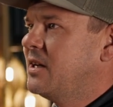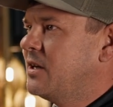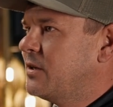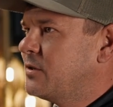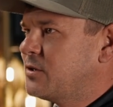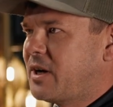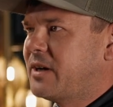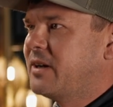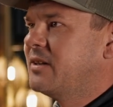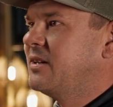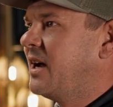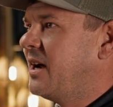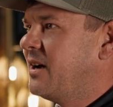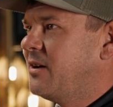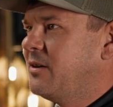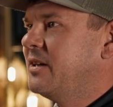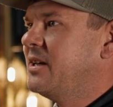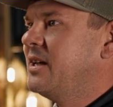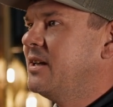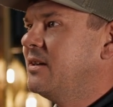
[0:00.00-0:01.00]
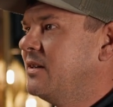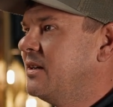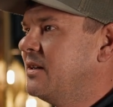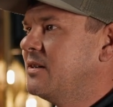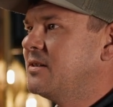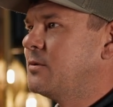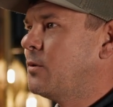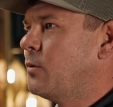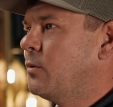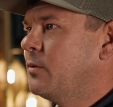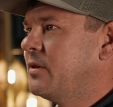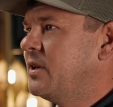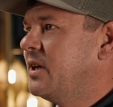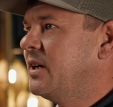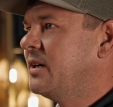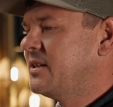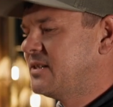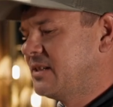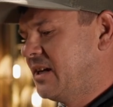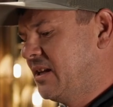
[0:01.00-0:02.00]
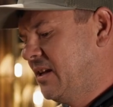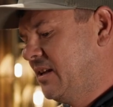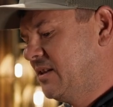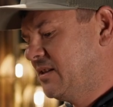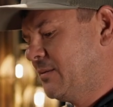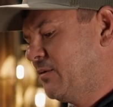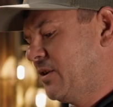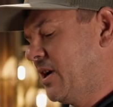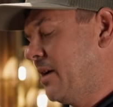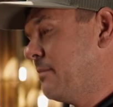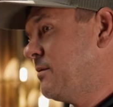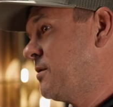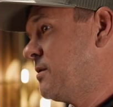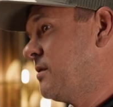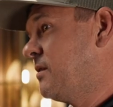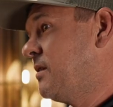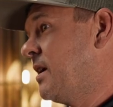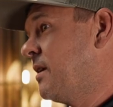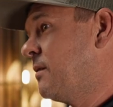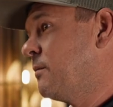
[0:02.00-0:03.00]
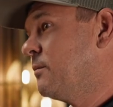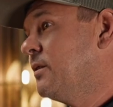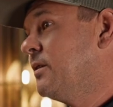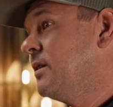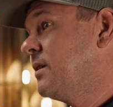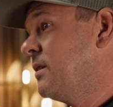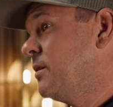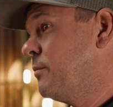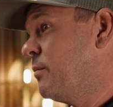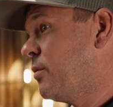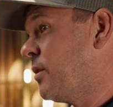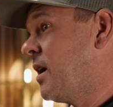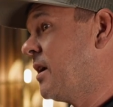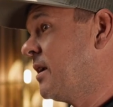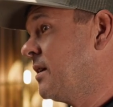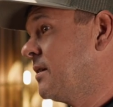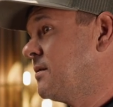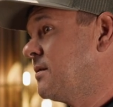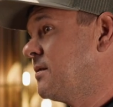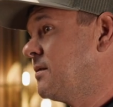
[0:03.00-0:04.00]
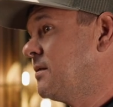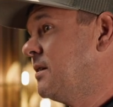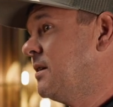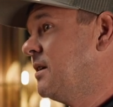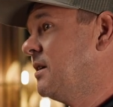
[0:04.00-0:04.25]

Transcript: try to dial in this whole thing because I think sometimes there's a lot of really good products,